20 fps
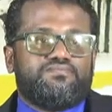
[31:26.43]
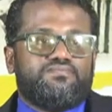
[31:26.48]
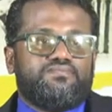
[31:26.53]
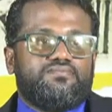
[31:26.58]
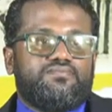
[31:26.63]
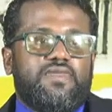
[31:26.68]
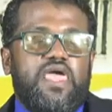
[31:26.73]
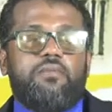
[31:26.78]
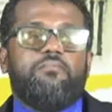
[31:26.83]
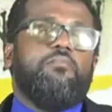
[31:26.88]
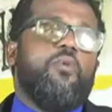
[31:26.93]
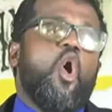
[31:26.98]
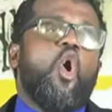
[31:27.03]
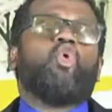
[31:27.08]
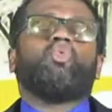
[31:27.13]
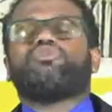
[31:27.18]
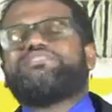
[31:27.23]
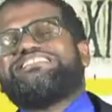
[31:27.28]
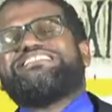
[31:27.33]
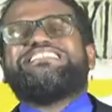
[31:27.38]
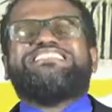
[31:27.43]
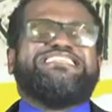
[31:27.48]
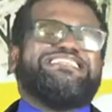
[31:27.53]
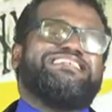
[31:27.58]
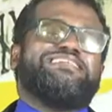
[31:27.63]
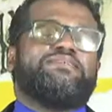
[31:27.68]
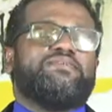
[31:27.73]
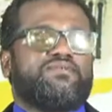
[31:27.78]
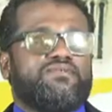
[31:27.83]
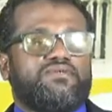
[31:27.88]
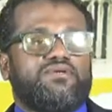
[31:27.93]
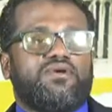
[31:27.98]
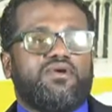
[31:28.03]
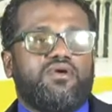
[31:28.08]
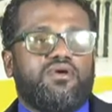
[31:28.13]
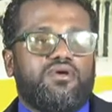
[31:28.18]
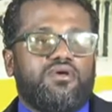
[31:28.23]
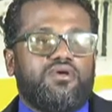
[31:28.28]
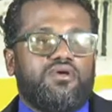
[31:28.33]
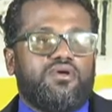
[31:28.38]
Then mouth.
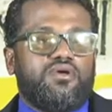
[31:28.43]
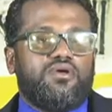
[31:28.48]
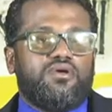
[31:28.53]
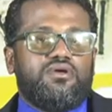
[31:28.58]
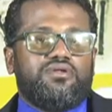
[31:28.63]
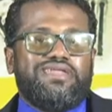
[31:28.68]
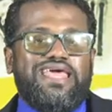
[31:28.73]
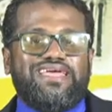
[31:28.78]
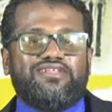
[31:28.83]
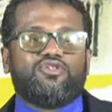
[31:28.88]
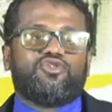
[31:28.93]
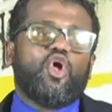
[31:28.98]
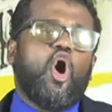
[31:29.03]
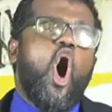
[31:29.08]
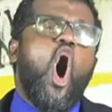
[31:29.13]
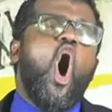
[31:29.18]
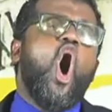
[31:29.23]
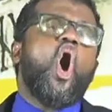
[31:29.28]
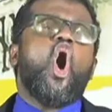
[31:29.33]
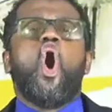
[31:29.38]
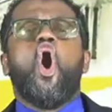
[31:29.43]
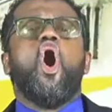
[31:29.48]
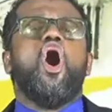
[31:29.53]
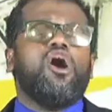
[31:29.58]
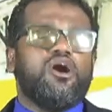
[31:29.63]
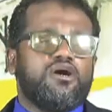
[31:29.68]
Then tongue.